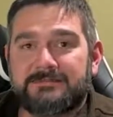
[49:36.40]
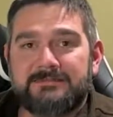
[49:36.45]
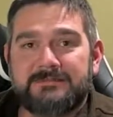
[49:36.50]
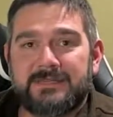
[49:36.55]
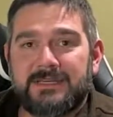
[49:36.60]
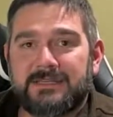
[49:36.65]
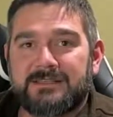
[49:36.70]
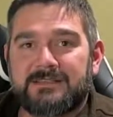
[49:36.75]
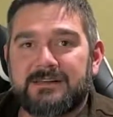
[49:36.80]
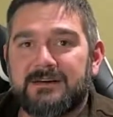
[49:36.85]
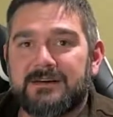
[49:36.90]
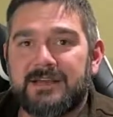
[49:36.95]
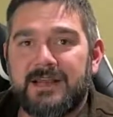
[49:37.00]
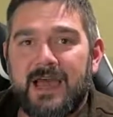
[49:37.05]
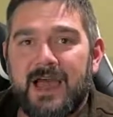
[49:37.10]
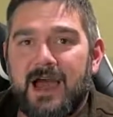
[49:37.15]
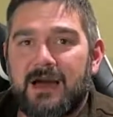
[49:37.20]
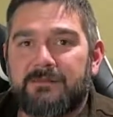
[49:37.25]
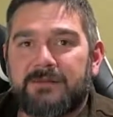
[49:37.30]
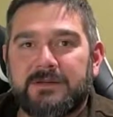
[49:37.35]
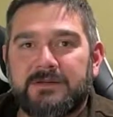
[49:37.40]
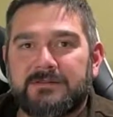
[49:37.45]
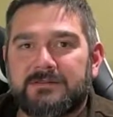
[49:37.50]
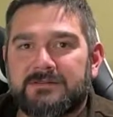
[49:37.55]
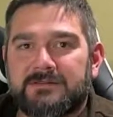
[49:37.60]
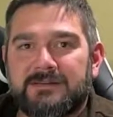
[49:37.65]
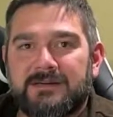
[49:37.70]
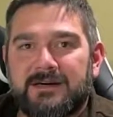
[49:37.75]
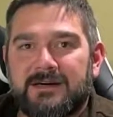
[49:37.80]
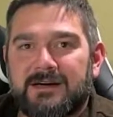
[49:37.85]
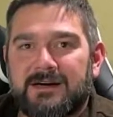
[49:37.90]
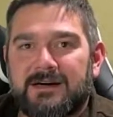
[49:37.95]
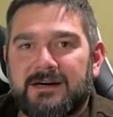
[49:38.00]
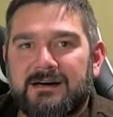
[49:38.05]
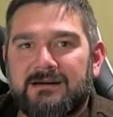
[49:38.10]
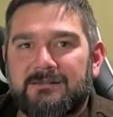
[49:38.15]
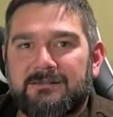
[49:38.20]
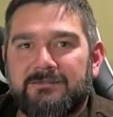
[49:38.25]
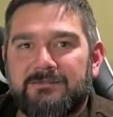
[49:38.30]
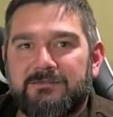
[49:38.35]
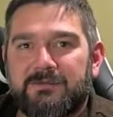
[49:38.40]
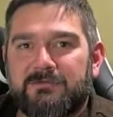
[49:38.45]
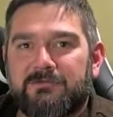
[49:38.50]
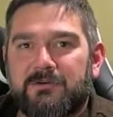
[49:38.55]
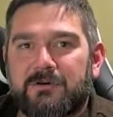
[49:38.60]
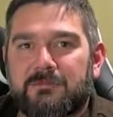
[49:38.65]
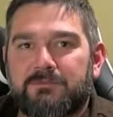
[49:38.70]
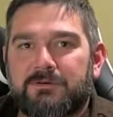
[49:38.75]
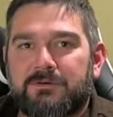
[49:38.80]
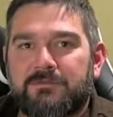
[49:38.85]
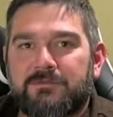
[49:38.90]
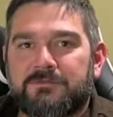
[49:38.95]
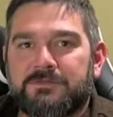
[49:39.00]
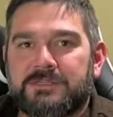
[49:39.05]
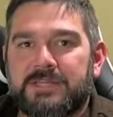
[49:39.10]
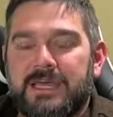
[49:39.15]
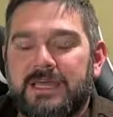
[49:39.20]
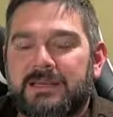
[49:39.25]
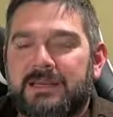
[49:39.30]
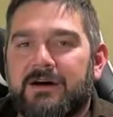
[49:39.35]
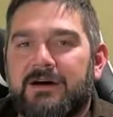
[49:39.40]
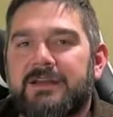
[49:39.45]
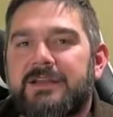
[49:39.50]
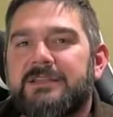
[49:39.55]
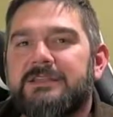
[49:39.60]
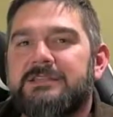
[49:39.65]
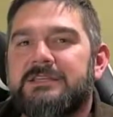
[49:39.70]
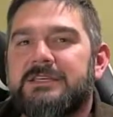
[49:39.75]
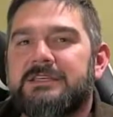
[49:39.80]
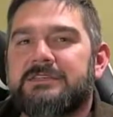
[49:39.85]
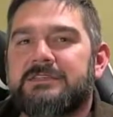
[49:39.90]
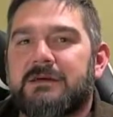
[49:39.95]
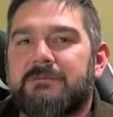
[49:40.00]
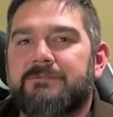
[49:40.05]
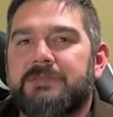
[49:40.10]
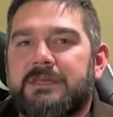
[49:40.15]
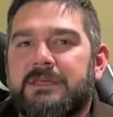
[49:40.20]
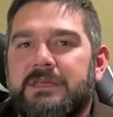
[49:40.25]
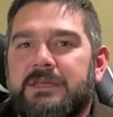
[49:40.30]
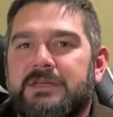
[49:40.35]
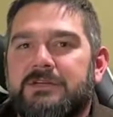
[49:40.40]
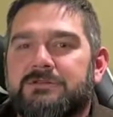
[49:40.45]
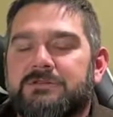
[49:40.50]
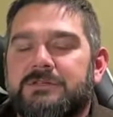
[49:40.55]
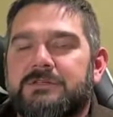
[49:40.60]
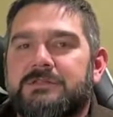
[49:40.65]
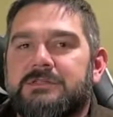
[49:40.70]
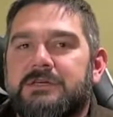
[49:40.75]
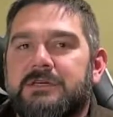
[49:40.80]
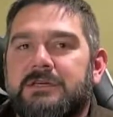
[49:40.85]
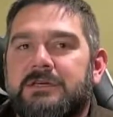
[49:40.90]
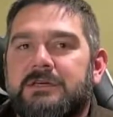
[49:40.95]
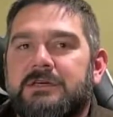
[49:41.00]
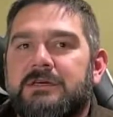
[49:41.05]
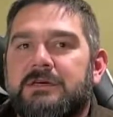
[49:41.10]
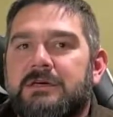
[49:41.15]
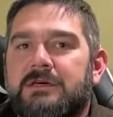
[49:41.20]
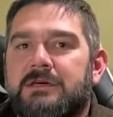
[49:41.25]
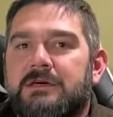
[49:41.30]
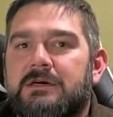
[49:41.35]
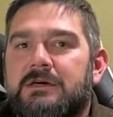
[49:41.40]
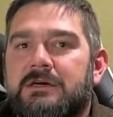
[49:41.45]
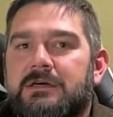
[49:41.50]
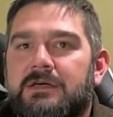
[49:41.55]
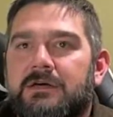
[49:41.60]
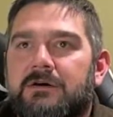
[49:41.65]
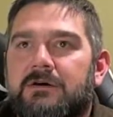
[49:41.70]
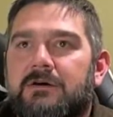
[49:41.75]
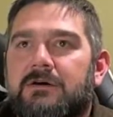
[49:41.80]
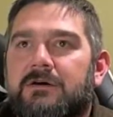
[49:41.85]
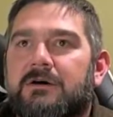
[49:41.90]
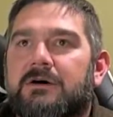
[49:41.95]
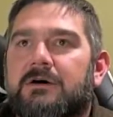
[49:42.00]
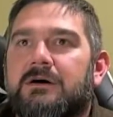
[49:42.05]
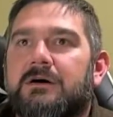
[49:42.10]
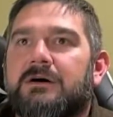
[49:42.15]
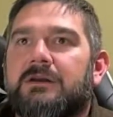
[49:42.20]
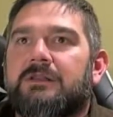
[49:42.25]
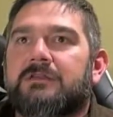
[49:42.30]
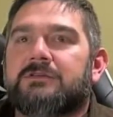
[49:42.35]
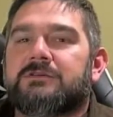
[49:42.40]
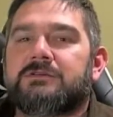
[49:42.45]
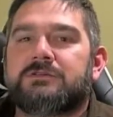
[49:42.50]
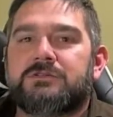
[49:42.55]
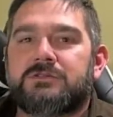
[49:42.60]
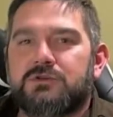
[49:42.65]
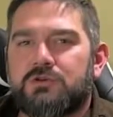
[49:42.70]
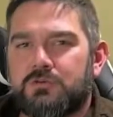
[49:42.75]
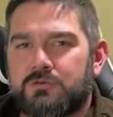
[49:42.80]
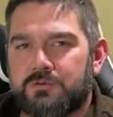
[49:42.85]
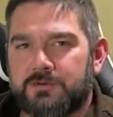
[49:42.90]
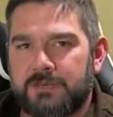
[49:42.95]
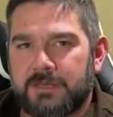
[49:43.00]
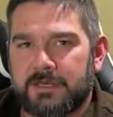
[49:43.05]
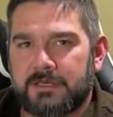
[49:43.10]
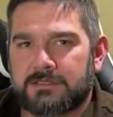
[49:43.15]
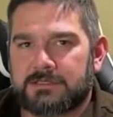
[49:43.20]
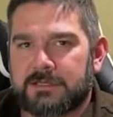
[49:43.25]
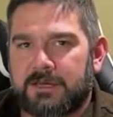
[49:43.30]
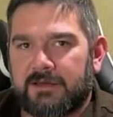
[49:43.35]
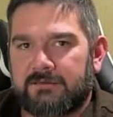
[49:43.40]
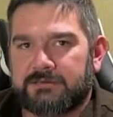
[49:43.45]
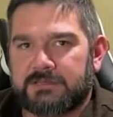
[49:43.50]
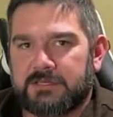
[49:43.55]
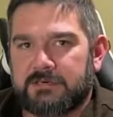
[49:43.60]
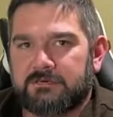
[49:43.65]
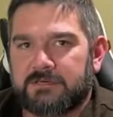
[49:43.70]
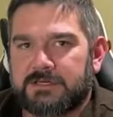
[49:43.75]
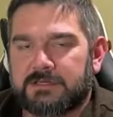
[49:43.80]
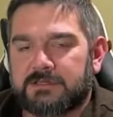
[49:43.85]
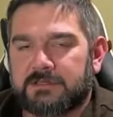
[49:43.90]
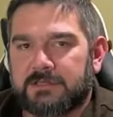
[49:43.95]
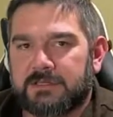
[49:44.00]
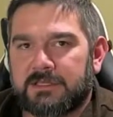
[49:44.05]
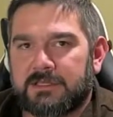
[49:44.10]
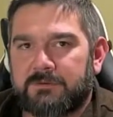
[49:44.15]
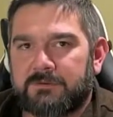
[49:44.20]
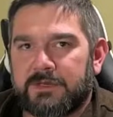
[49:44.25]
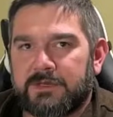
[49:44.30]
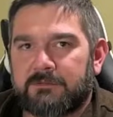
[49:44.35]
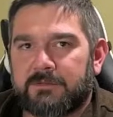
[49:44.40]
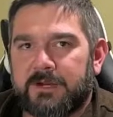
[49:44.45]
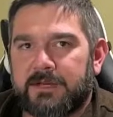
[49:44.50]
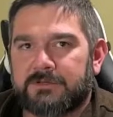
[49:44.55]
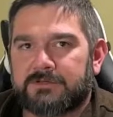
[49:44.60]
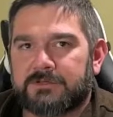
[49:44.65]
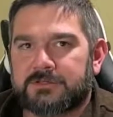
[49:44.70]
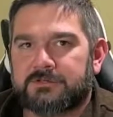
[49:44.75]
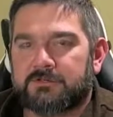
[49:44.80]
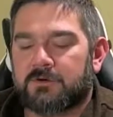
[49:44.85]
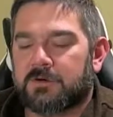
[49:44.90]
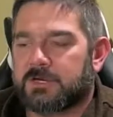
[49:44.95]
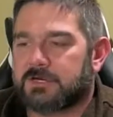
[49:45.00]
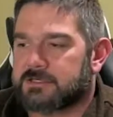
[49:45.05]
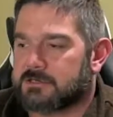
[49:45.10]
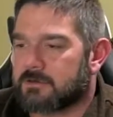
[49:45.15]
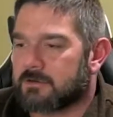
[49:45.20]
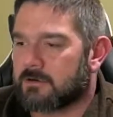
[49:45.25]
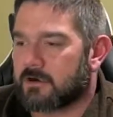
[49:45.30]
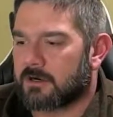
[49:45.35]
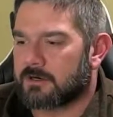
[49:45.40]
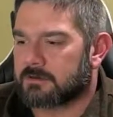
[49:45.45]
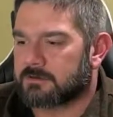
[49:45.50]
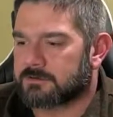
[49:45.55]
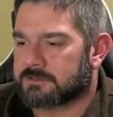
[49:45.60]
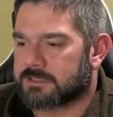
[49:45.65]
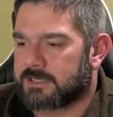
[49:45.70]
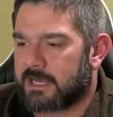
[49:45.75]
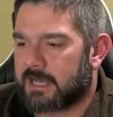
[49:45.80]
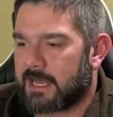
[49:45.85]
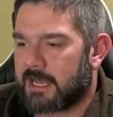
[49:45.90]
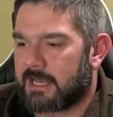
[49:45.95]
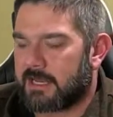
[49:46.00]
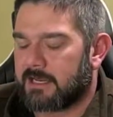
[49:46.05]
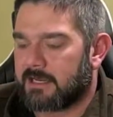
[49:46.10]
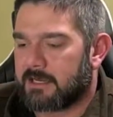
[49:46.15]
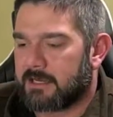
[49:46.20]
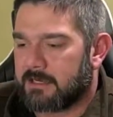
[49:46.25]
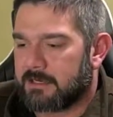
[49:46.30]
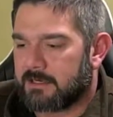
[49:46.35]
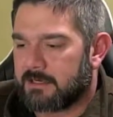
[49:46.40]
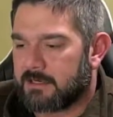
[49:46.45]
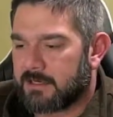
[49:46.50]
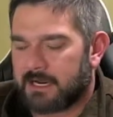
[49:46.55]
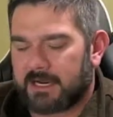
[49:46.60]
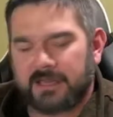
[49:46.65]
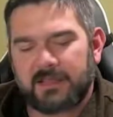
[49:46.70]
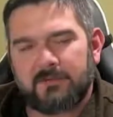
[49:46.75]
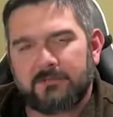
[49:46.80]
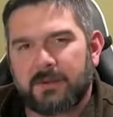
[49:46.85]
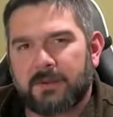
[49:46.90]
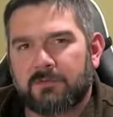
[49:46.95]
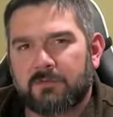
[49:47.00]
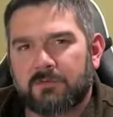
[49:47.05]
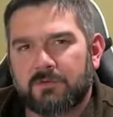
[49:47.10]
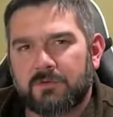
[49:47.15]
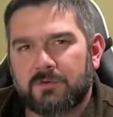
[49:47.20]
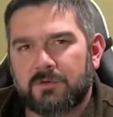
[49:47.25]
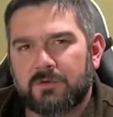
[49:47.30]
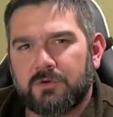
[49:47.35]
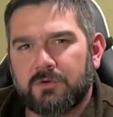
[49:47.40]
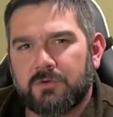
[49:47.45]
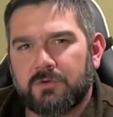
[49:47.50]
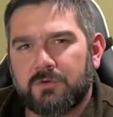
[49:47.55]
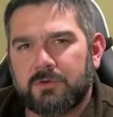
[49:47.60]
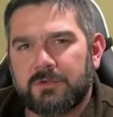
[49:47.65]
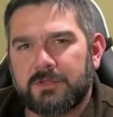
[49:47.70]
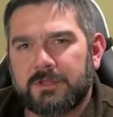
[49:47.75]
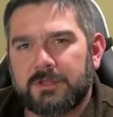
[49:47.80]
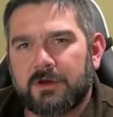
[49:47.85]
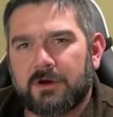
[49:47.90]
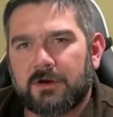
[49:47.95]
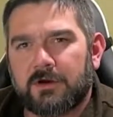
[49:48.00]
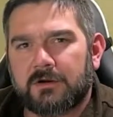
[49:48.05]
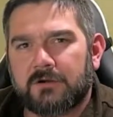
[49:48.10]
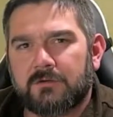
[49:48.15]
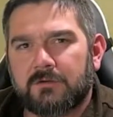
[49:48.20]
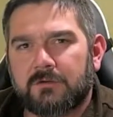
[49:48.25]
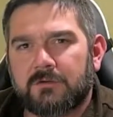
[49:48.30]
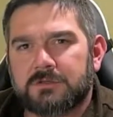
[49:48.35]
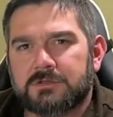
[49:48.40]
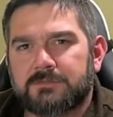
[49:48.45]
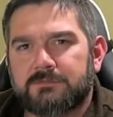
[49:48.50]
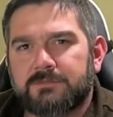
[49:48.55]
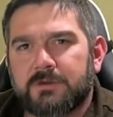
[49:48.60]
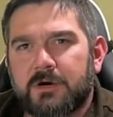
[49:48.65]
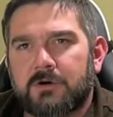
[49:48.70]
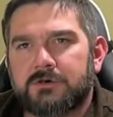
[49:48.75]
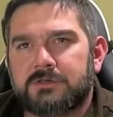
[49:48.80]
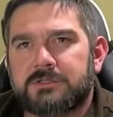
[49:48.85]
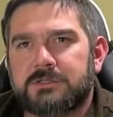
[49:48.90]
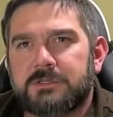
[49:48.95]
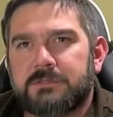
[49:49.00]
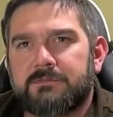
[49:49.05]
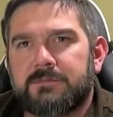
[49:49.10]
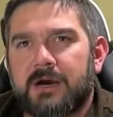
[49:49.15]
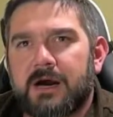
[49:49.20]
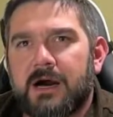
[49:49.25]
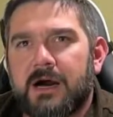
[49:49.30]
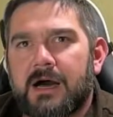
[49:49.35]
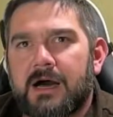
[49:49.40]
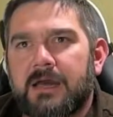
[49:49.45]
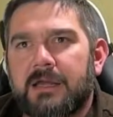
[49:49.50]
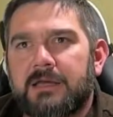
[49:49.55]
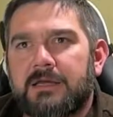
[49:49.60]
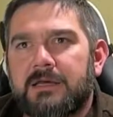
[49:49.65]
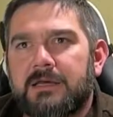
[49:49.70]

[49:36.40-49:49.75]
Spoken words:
it's not going to happen before proof of stake. Now, I did see something interesting there's two things that I've seen recently that piqued my interest. One, I saw an article today, and I can't remember who the article was posted by,